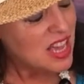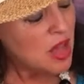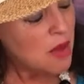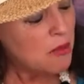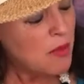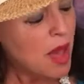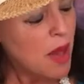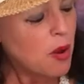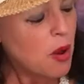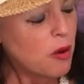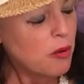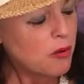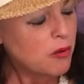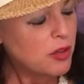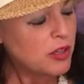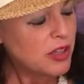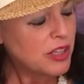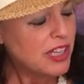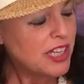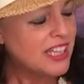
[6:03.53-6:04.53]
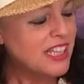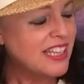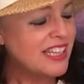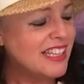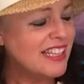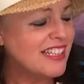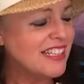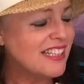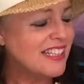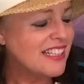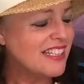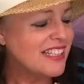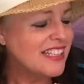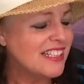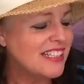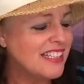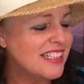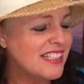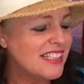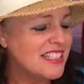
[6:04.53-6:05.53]
memories,
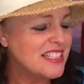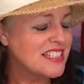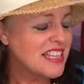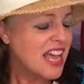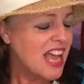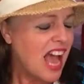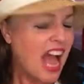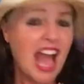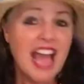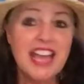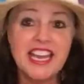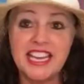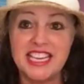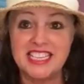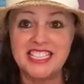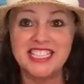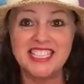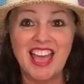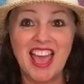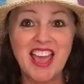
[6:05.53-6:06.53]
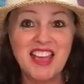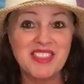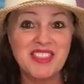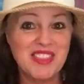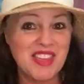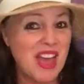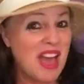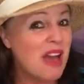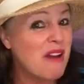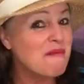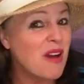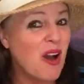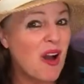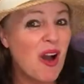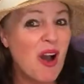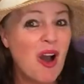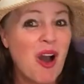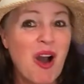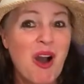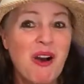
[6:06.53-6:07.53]
I can take them
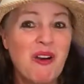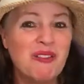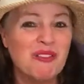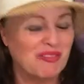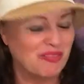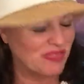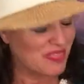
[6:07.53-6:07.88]
home